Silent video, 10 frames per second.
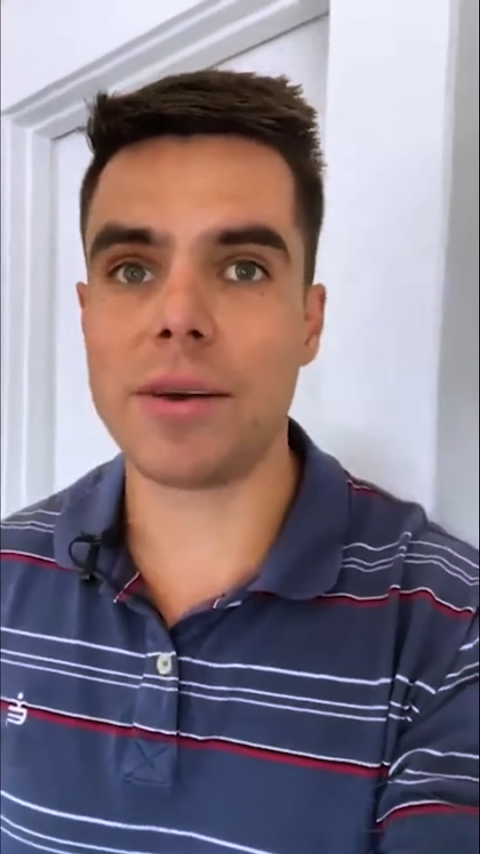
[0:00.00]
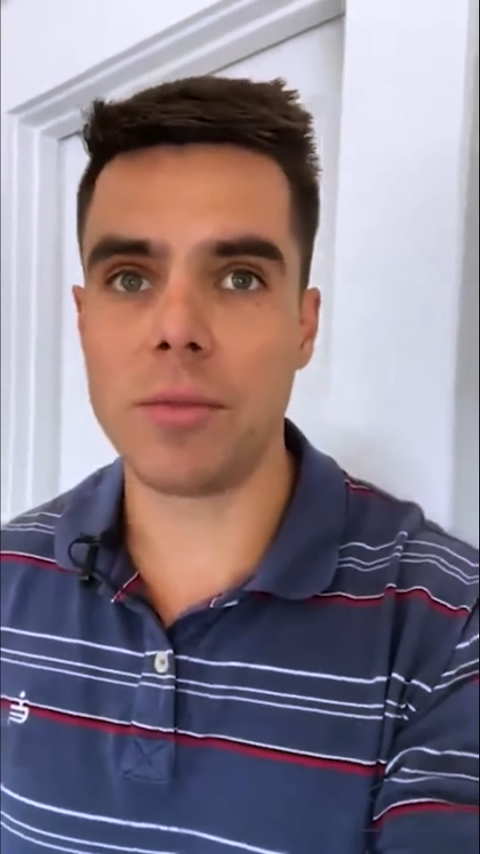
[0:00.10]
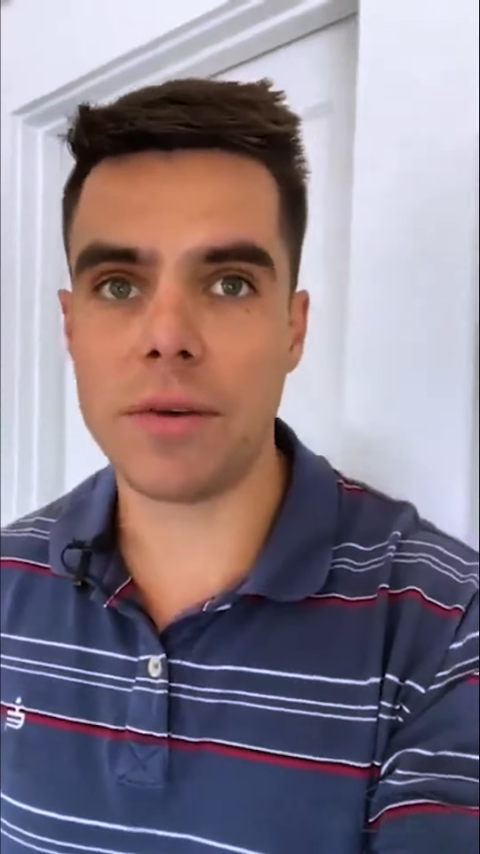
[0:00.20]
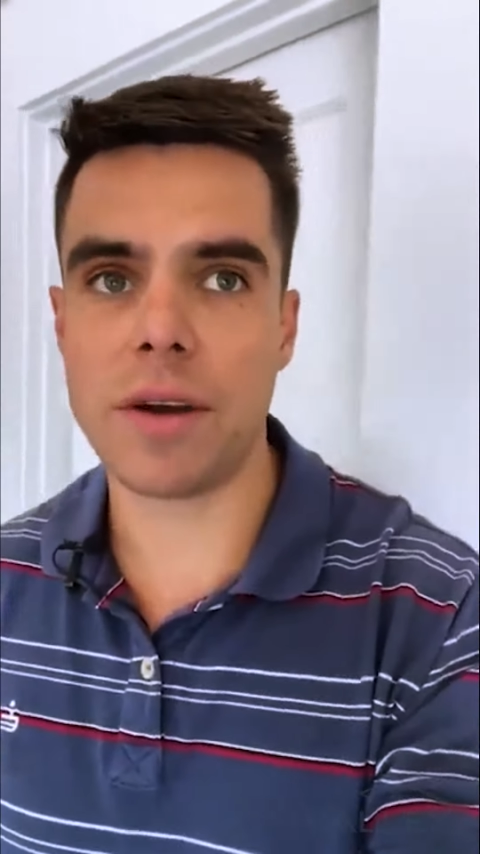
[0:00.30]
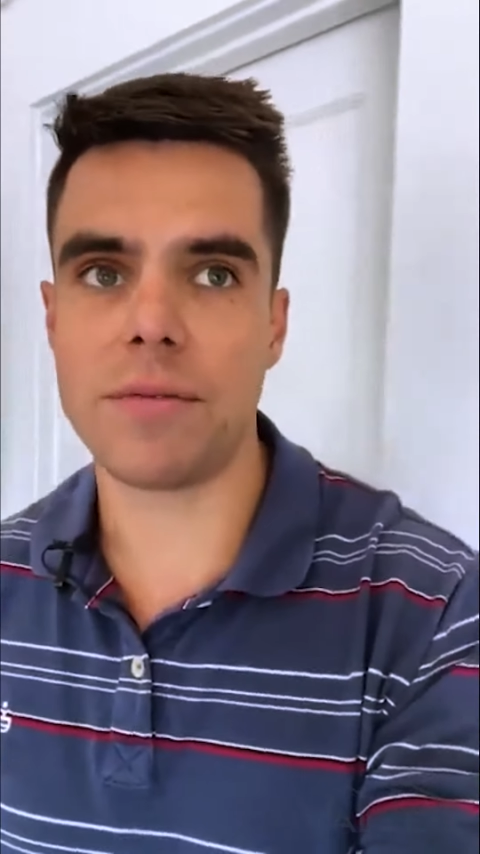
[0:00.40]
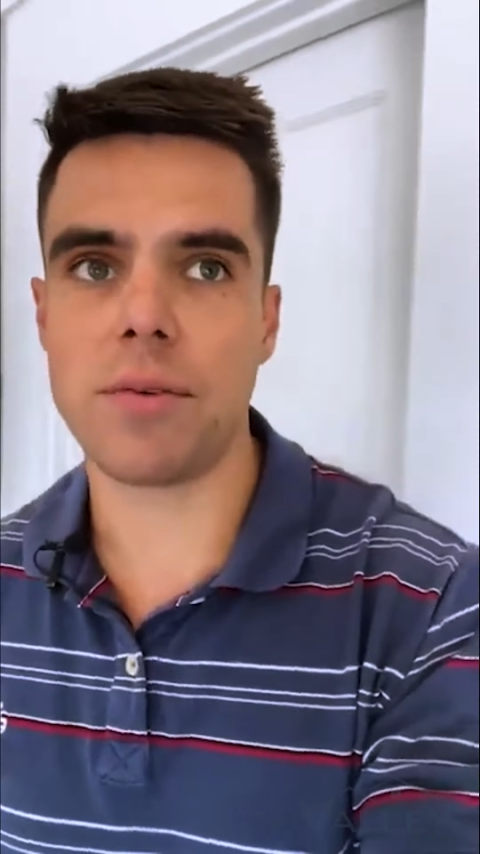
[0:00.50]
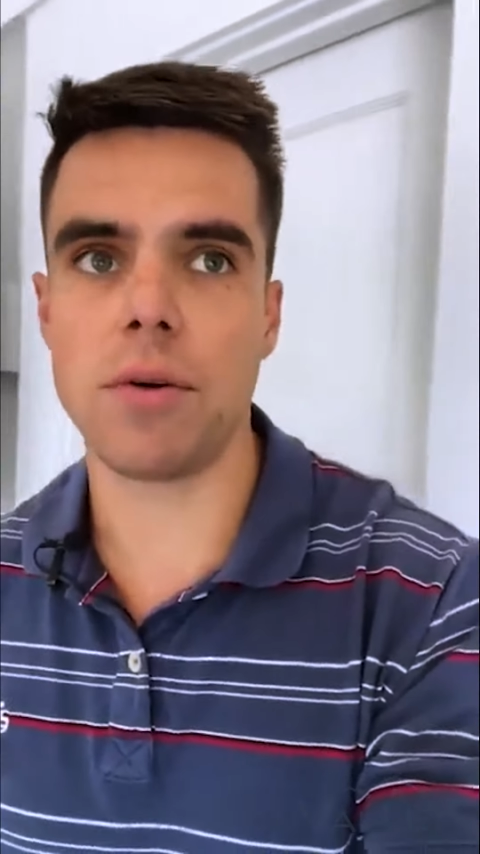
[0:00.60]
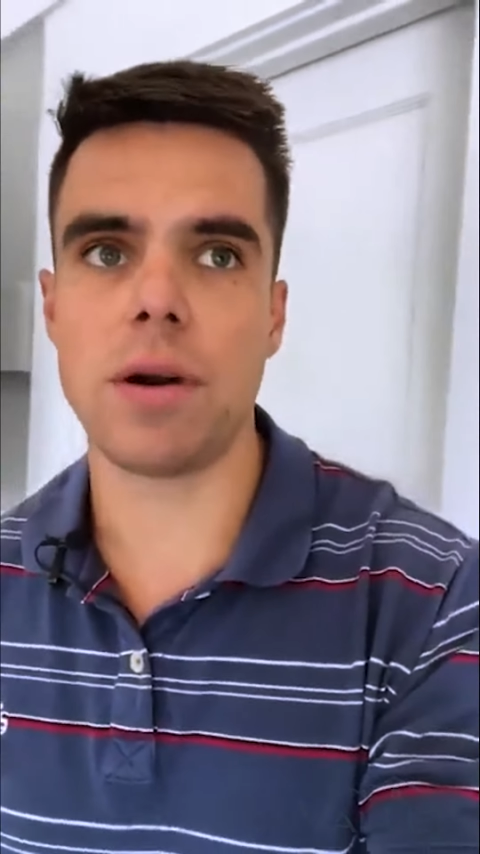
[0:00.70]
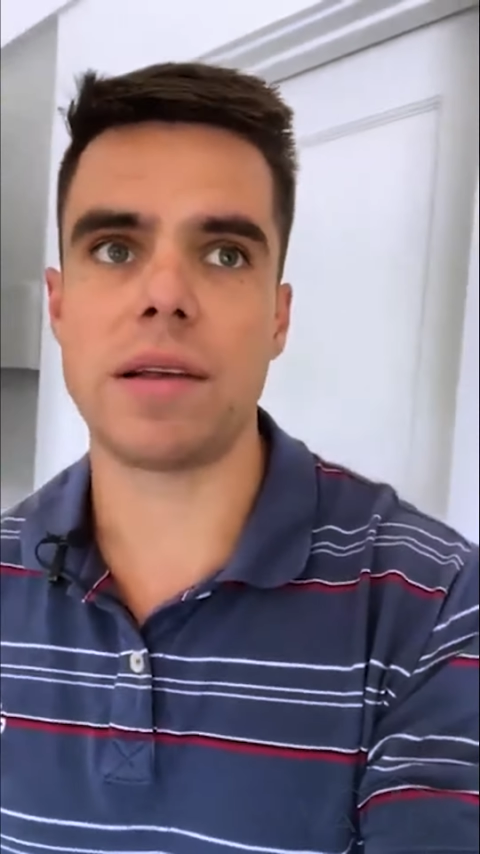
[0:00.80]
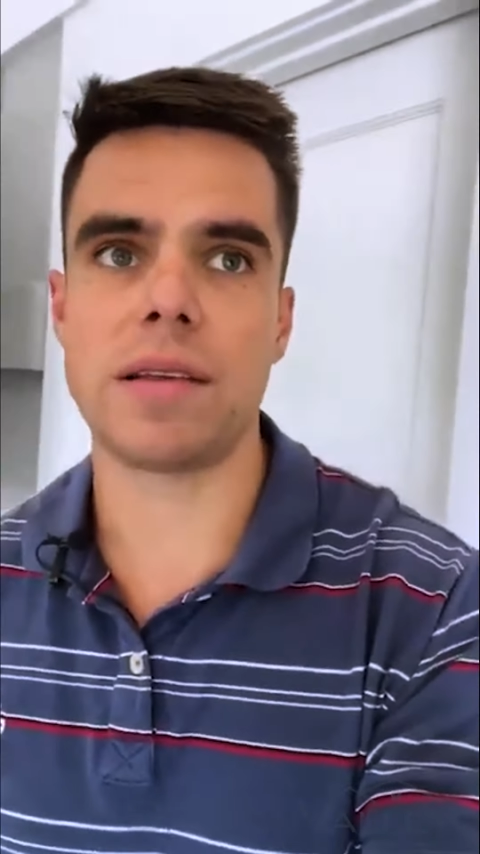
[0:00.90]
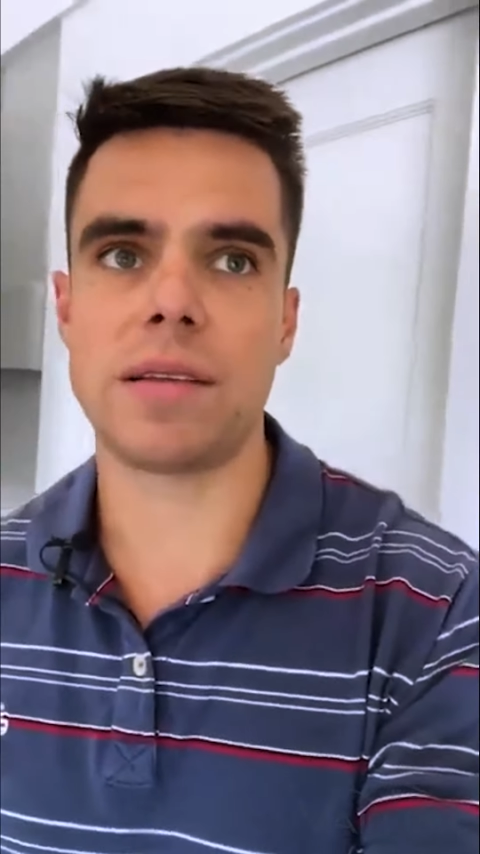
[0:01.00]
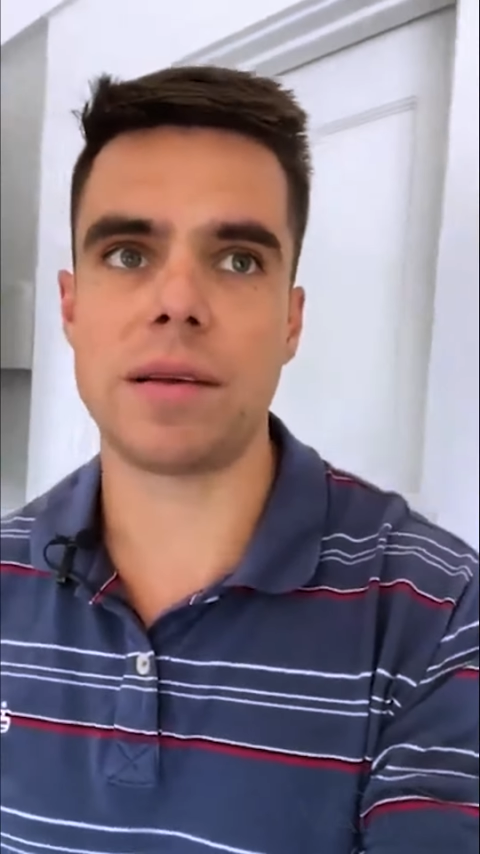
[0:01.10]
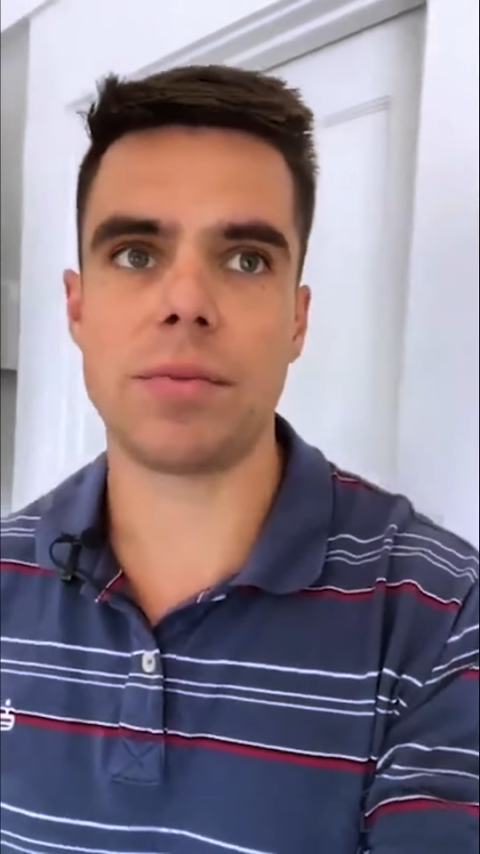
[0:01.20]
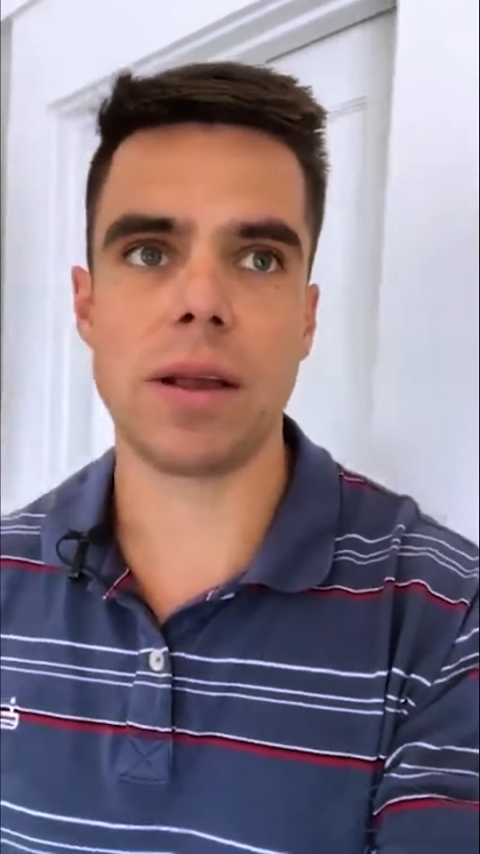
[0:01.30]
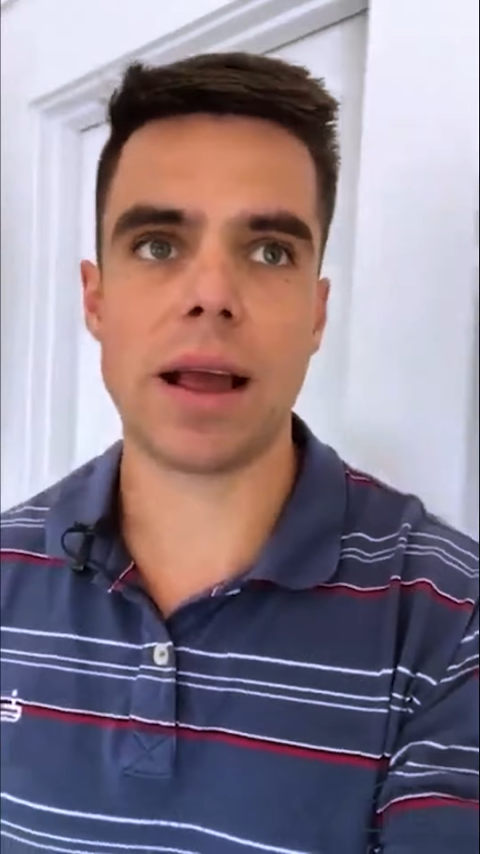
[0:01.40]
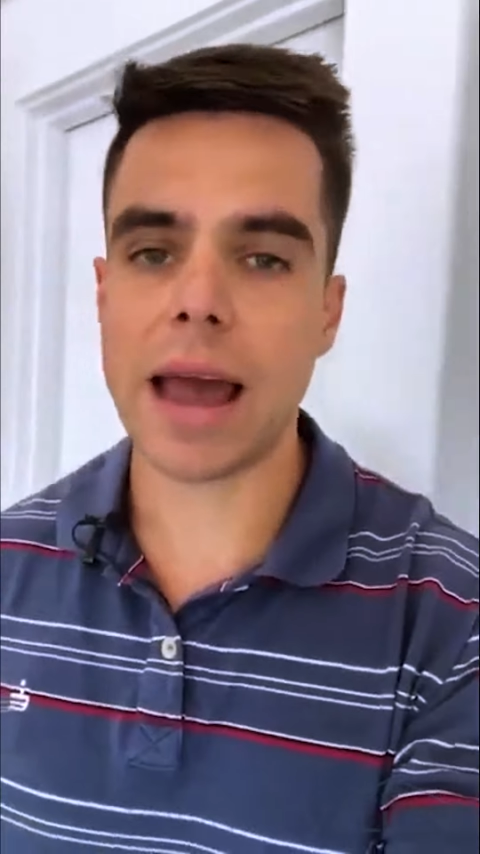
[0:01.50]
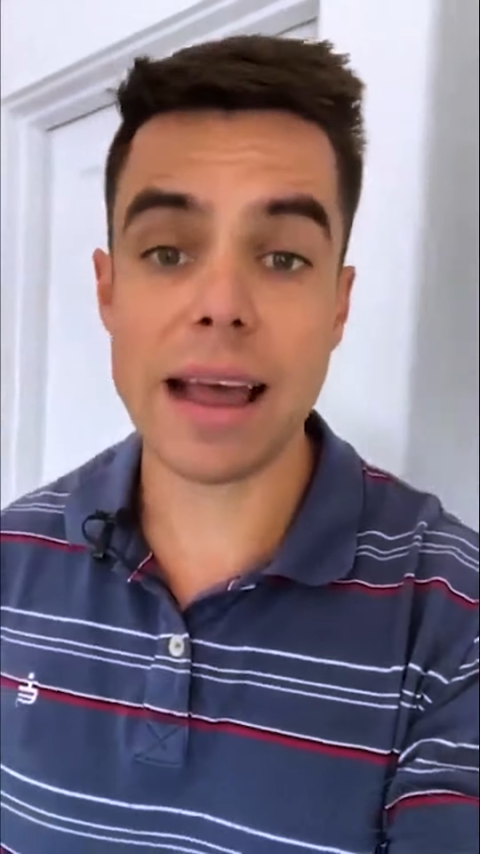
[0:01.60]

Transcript: moving forward isn't simply like,